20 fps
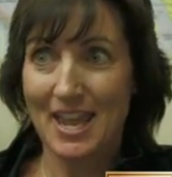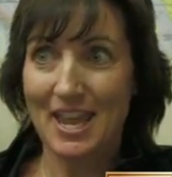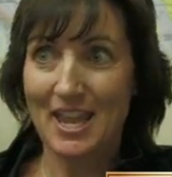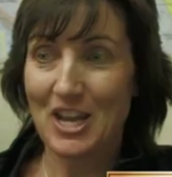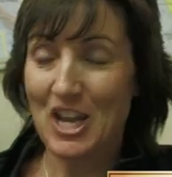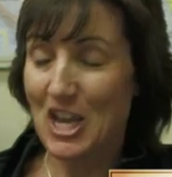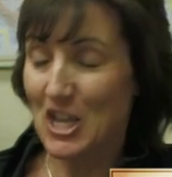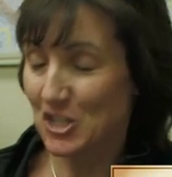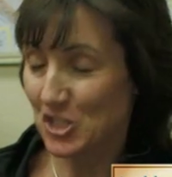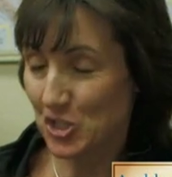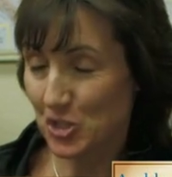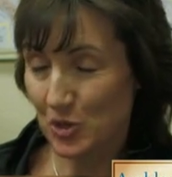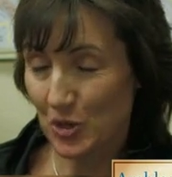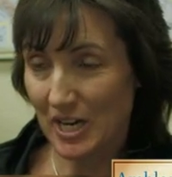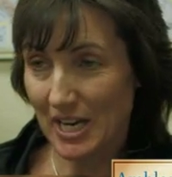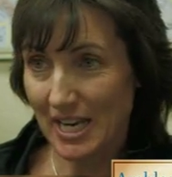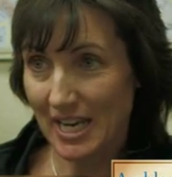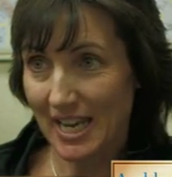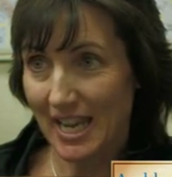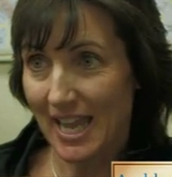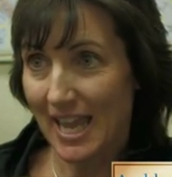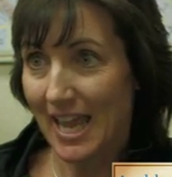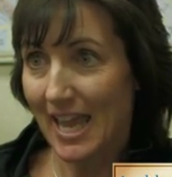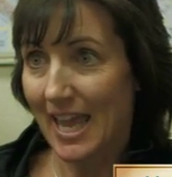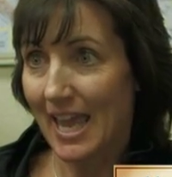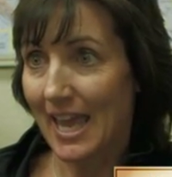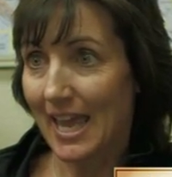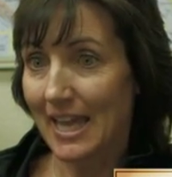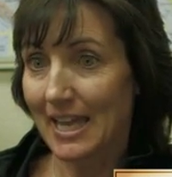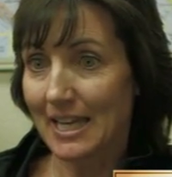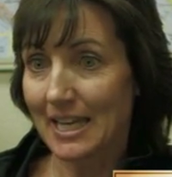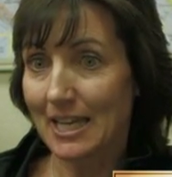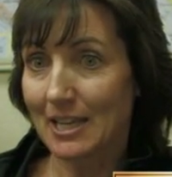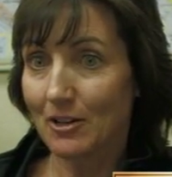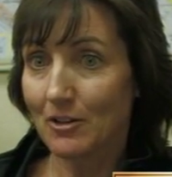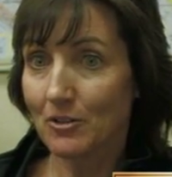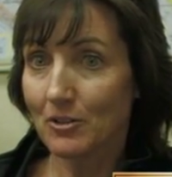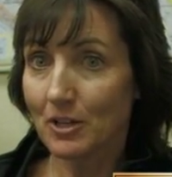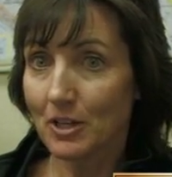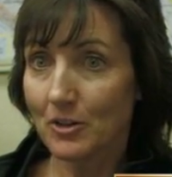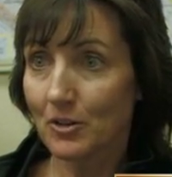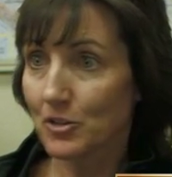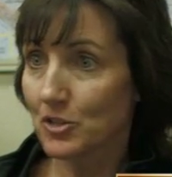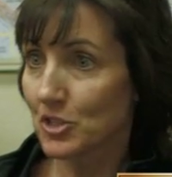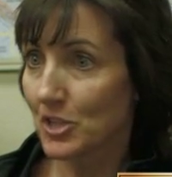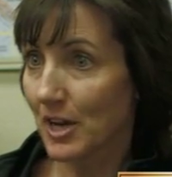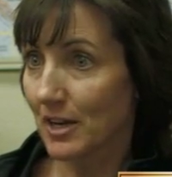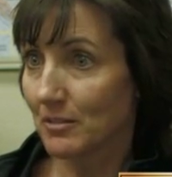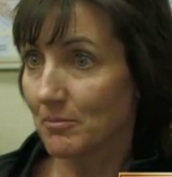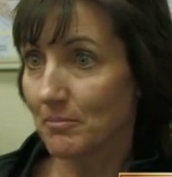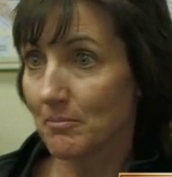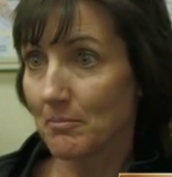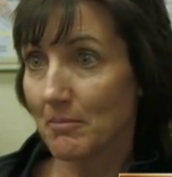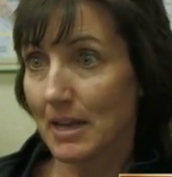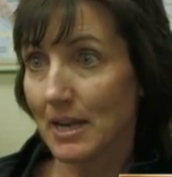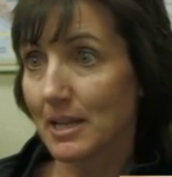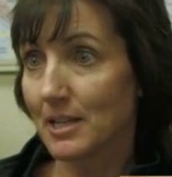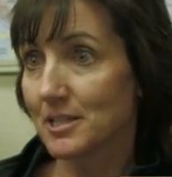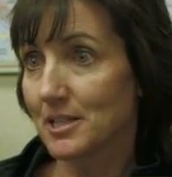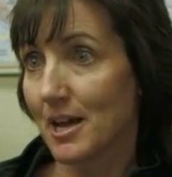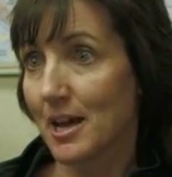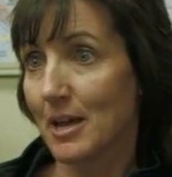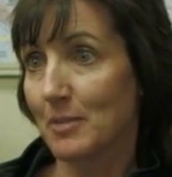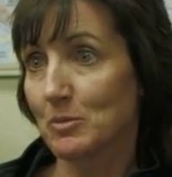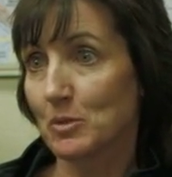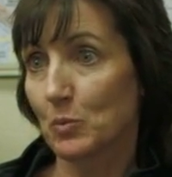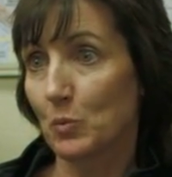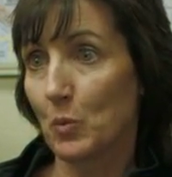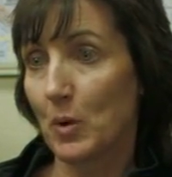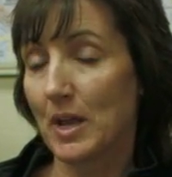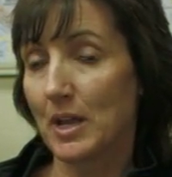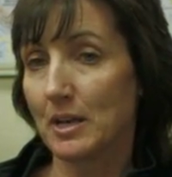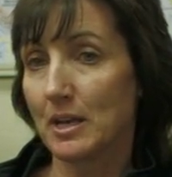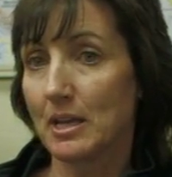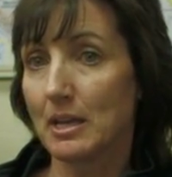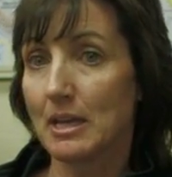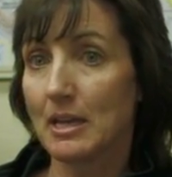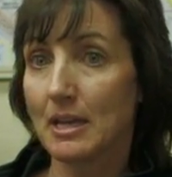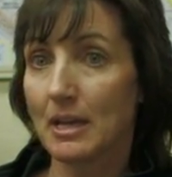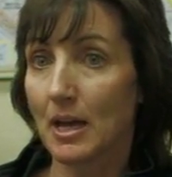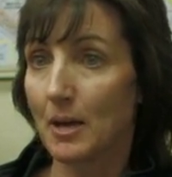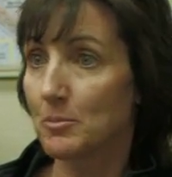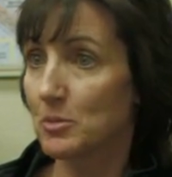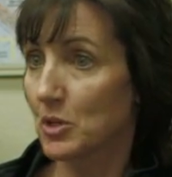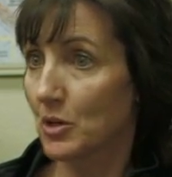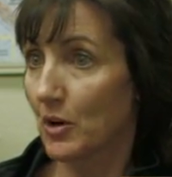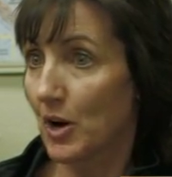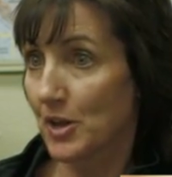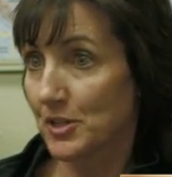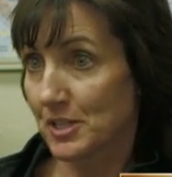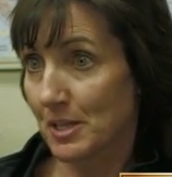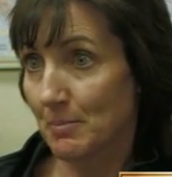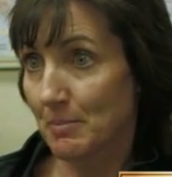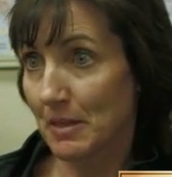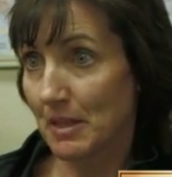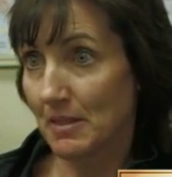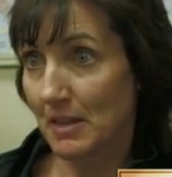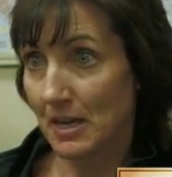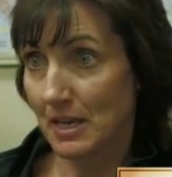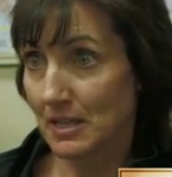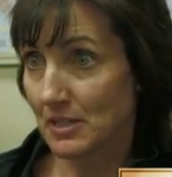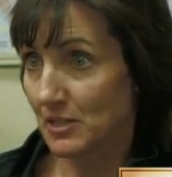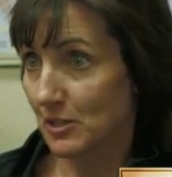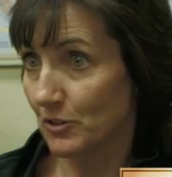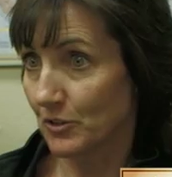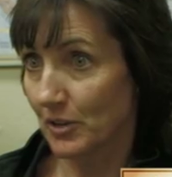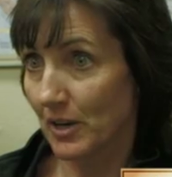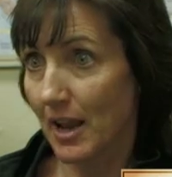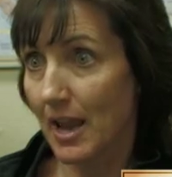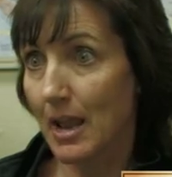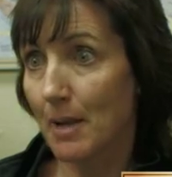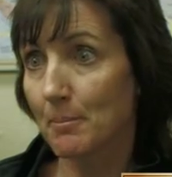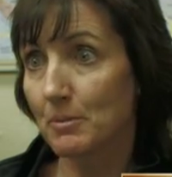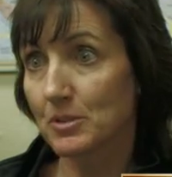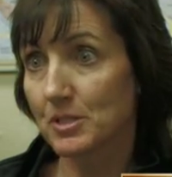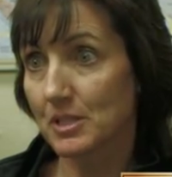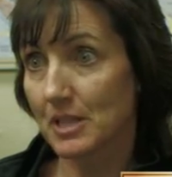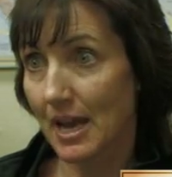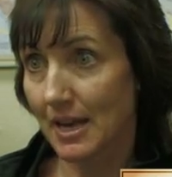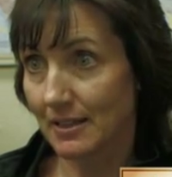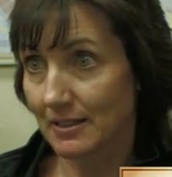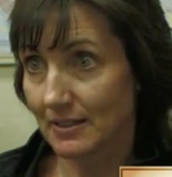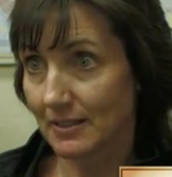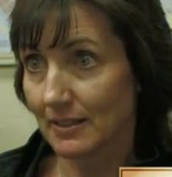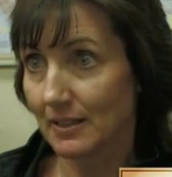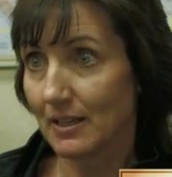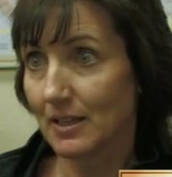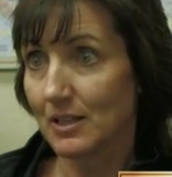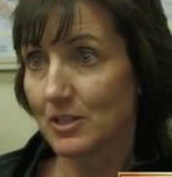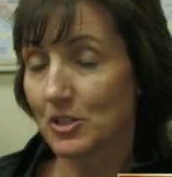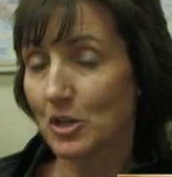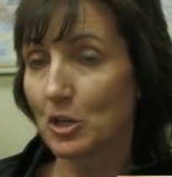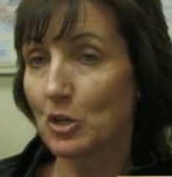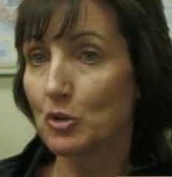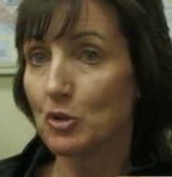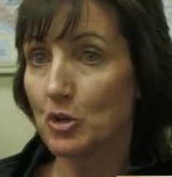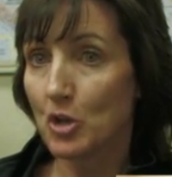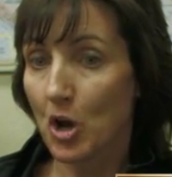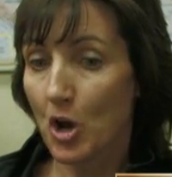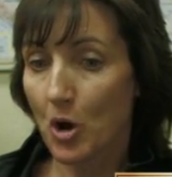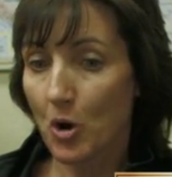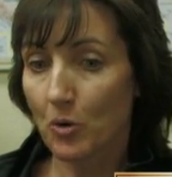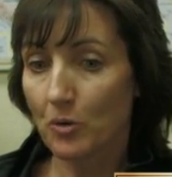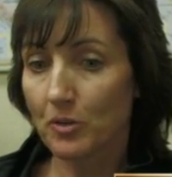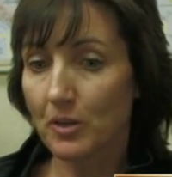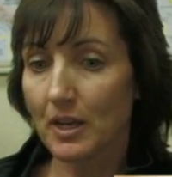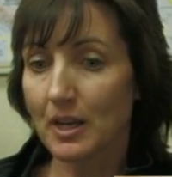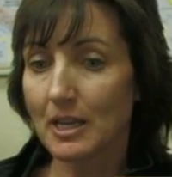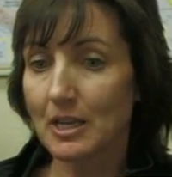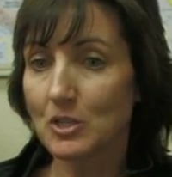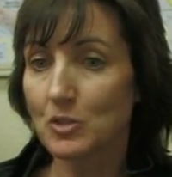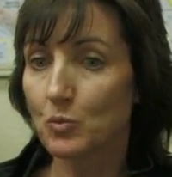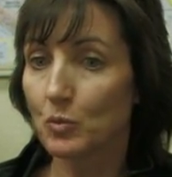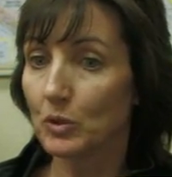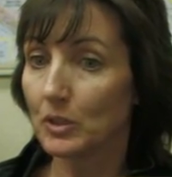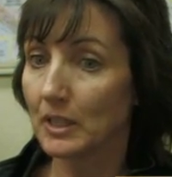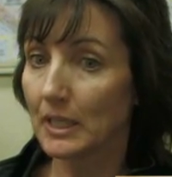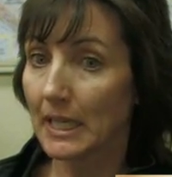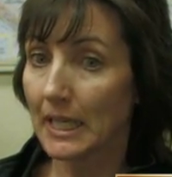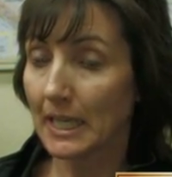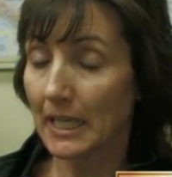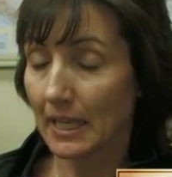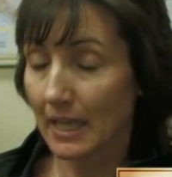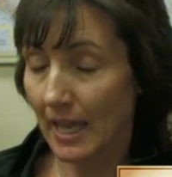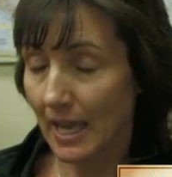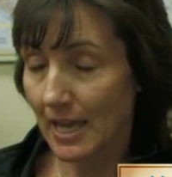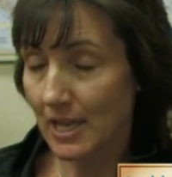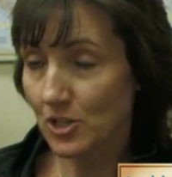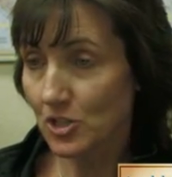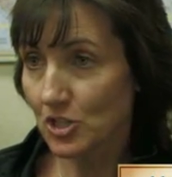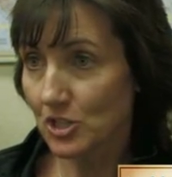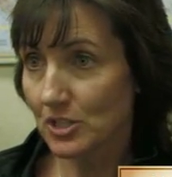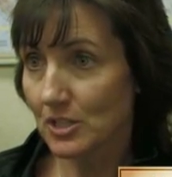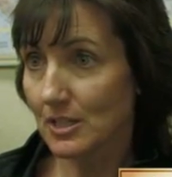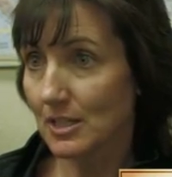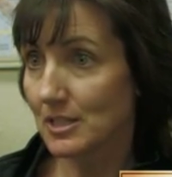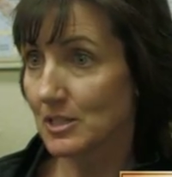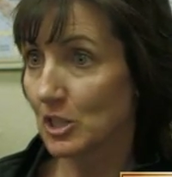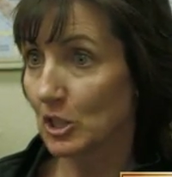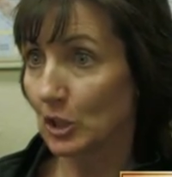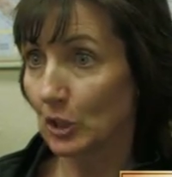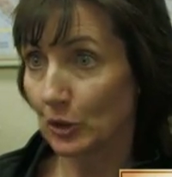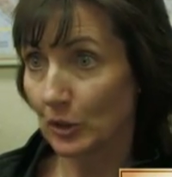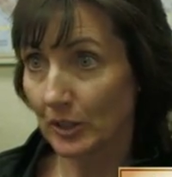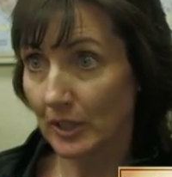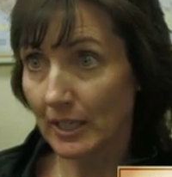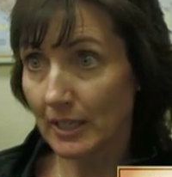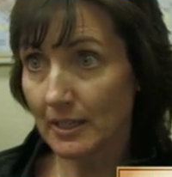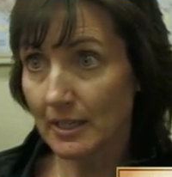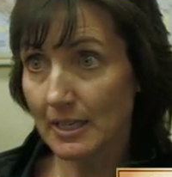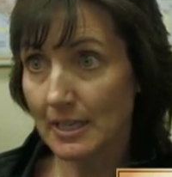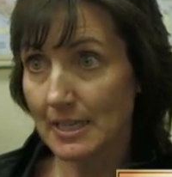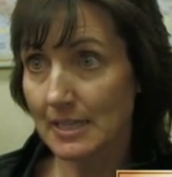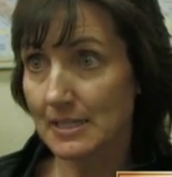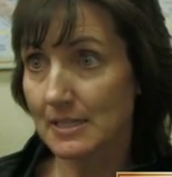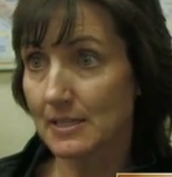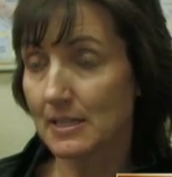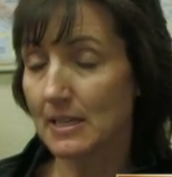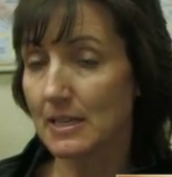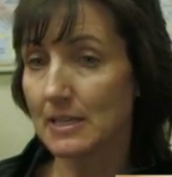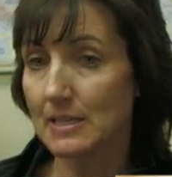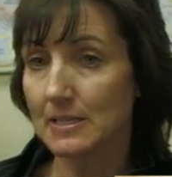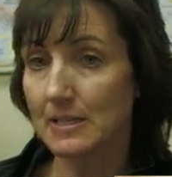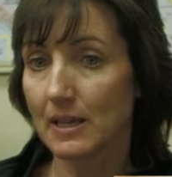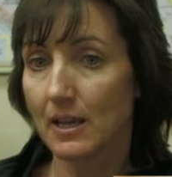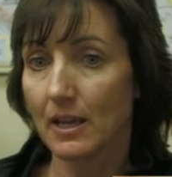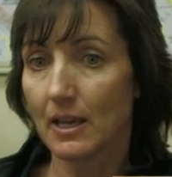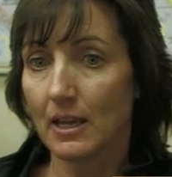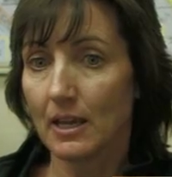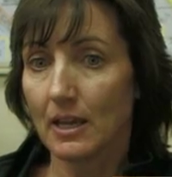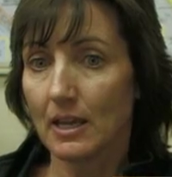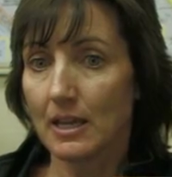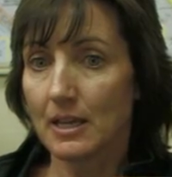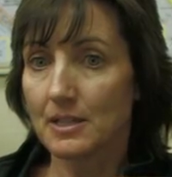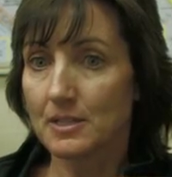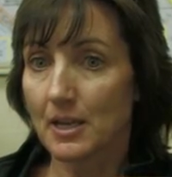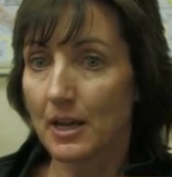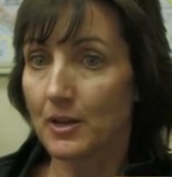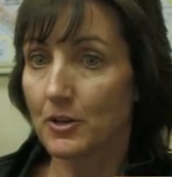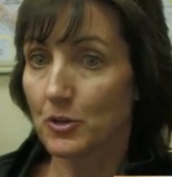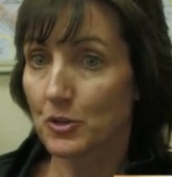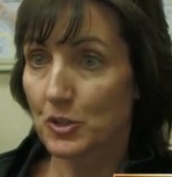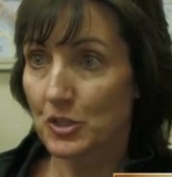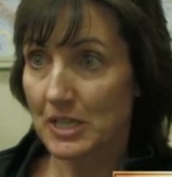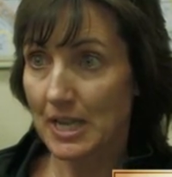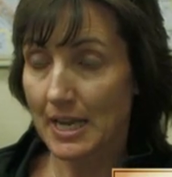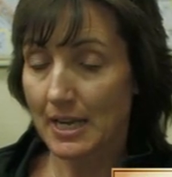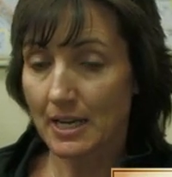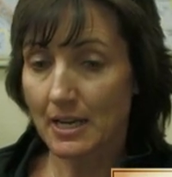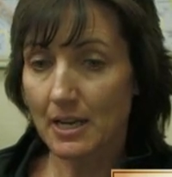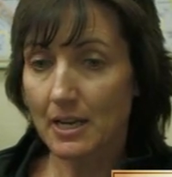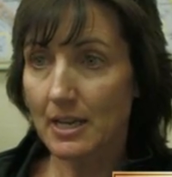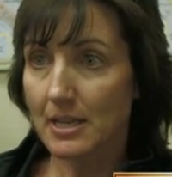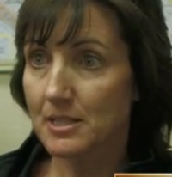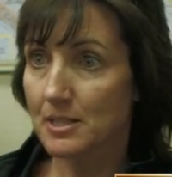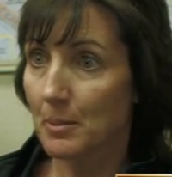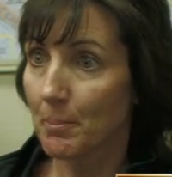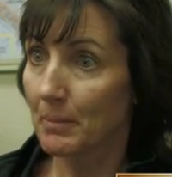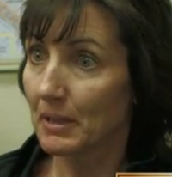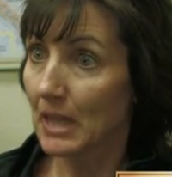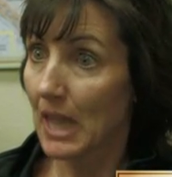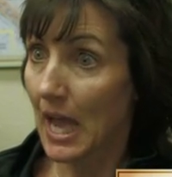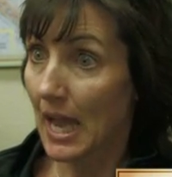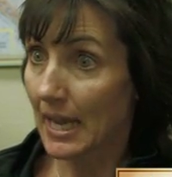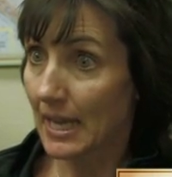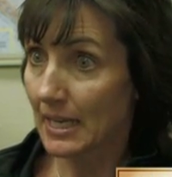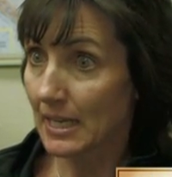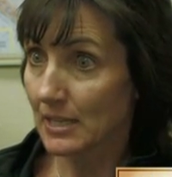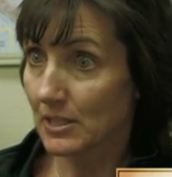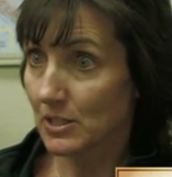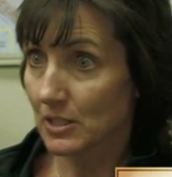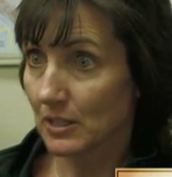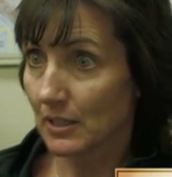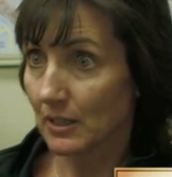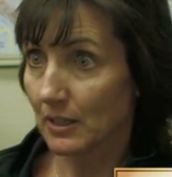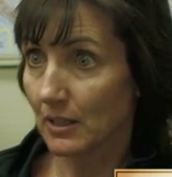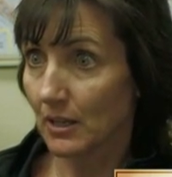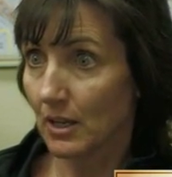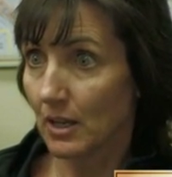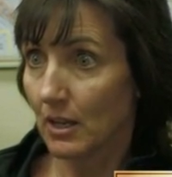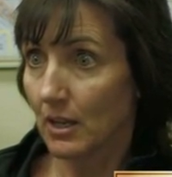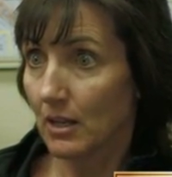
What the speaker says: and history. Mm-hmm. And he'll interject many times when he comes across something that he's learned at Ambleside. Mm-hmm. So you know that he's really engaged, he's learning, he's understanding it, he's applying it to